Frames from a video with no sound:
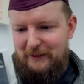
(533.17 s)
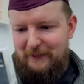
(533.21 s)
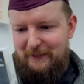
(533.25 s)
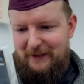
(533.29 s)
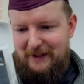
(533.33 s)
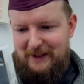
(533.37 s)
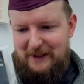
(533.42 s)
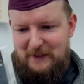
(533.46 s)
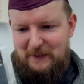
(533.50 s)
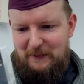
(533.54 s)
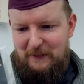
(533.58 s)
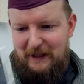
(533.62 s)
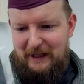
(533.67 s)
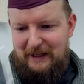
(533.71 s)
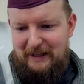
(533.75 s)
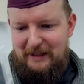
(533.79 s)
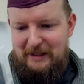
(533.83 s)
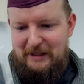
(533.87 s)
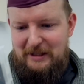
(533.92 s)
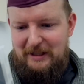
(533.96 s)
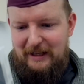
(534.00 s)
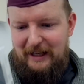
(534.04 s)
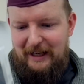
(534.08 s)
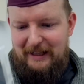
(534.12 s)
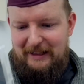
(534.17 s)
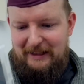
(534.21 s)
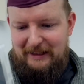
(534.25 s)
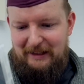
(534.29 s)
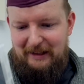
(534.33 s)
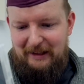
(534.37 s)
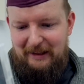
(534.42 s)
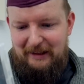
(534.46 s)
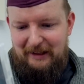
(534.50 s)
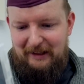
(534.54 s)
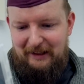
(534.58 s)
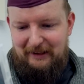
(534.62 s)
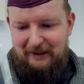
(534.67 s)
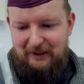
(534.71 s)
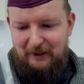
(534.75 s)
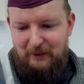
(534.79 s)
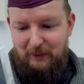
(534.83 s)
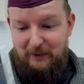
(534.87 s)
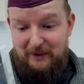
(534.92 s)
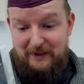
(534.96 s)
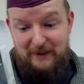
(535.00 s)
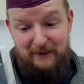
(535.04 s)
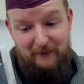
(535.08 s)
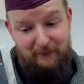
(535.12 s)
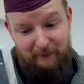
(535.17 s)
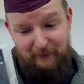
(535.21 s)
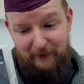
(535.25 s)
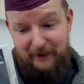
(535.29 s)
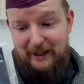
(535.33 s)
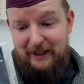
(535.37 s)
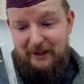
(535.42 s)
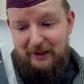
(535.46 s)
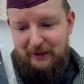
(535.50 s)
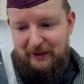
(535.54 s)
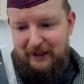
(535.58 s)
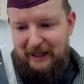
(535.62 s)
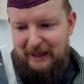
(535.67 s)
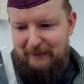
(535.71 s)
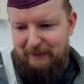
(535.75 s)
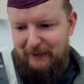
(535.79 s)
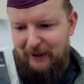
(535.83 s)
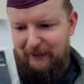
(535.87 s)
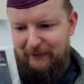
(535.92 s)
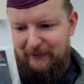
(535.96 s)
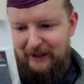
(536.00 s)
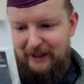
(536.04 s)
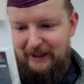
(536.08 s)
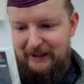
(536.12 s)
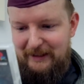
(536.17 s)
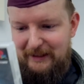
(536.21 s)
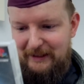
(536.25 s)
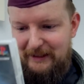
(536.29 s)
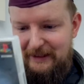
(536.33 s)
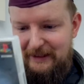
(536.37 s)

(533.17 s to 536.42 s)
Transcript: of this fetish. I didn't think there was a video game of it.